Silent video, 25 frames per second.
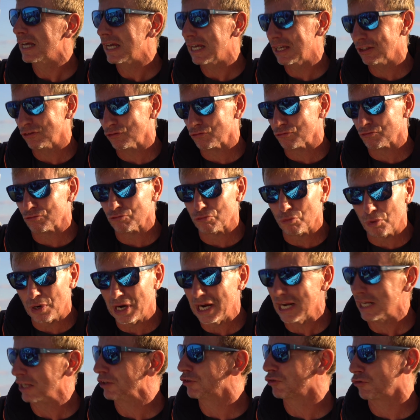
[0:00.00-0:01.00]
is
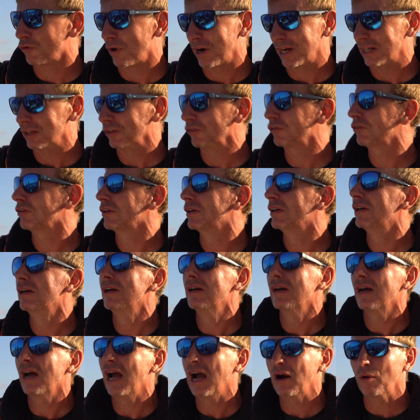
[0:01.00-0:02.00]
really strange,
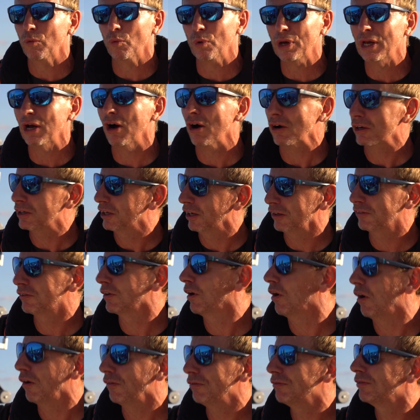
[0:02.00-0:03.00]
and we are cut
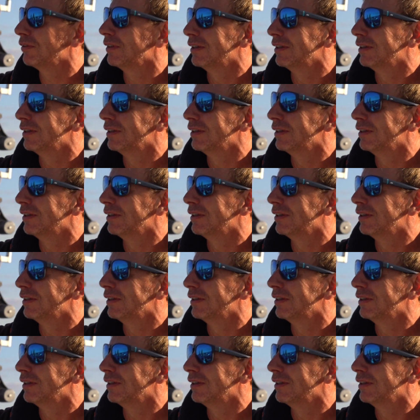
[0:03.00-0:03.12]
off.